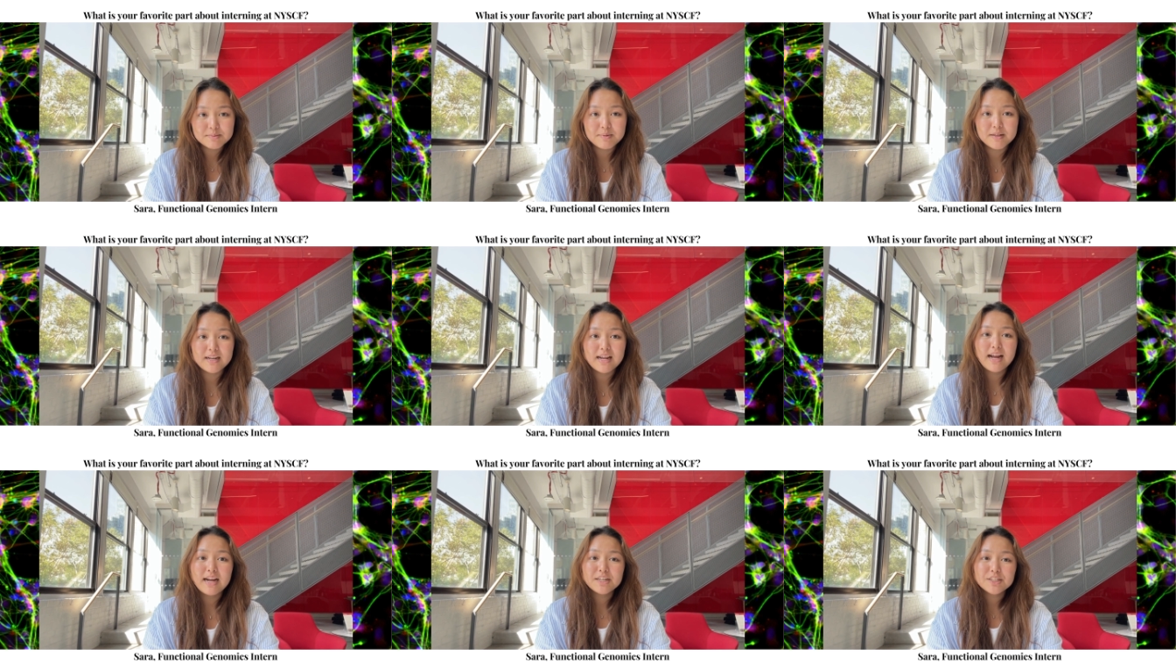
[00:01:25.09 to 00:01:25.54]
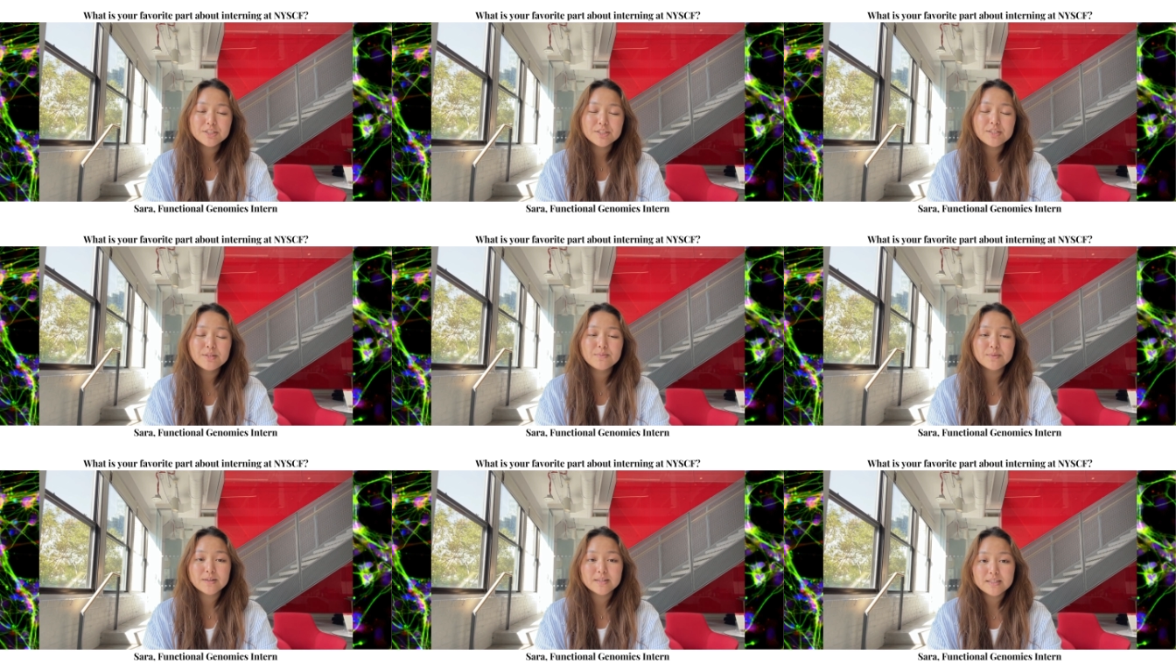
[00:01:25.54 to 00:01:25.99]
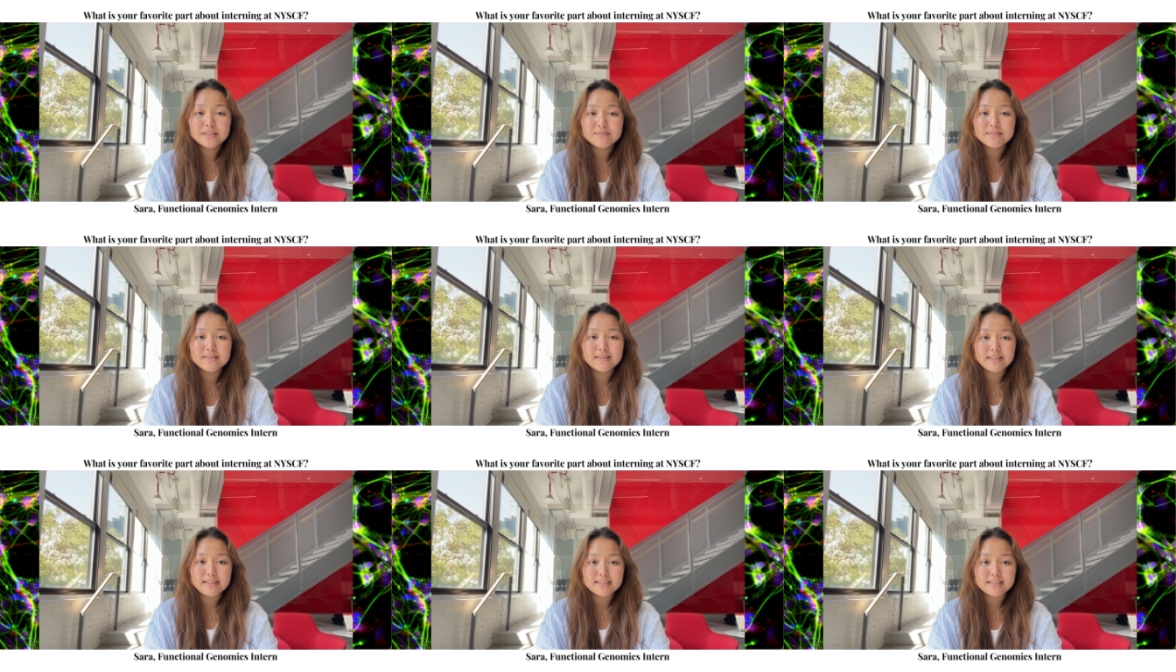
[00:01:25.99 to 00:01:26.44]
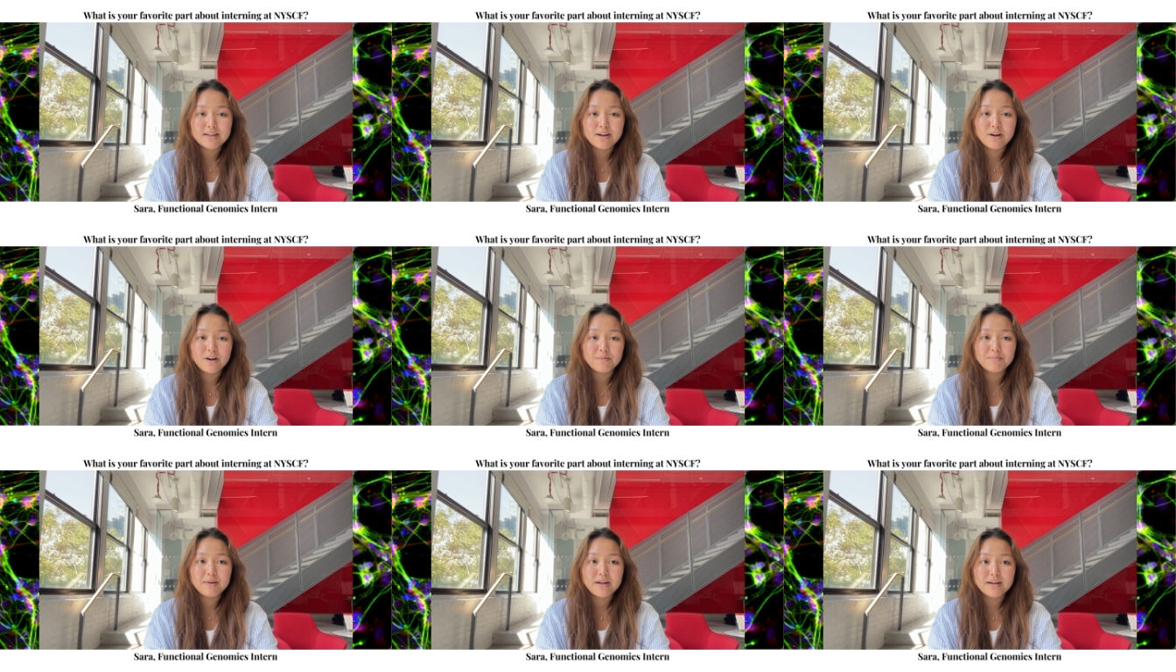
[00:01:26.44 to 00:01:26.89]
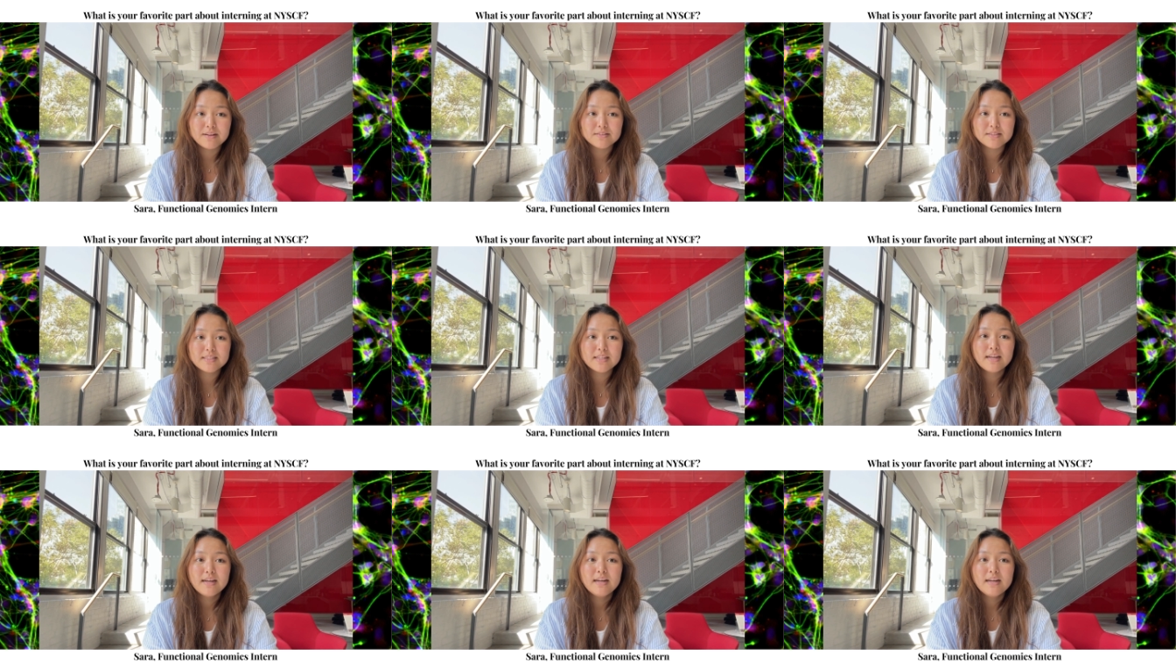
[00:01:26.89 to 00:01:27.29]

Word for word: but actually working with these compounds